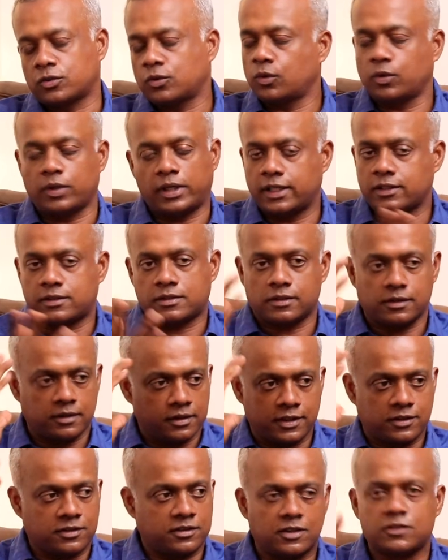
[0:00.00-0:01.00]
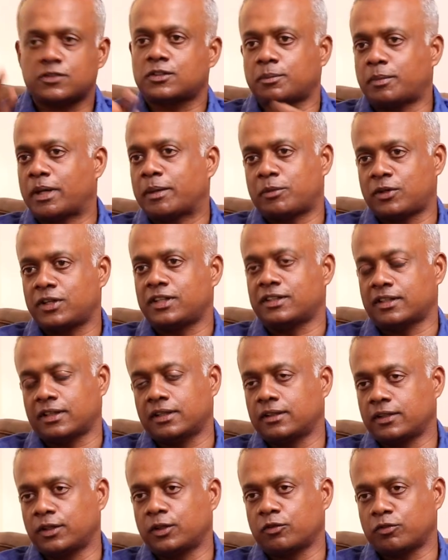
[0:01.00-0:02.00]
So it's just a memory
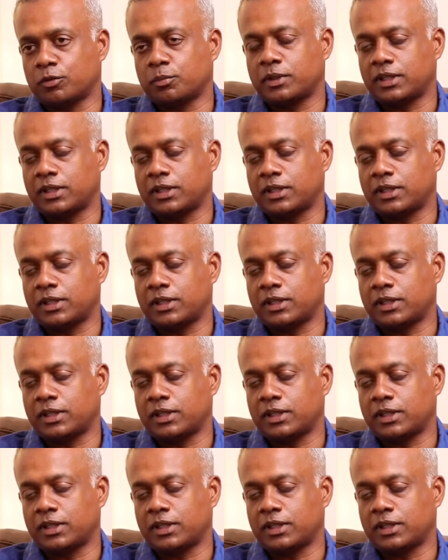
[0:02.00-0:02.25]
there, you know,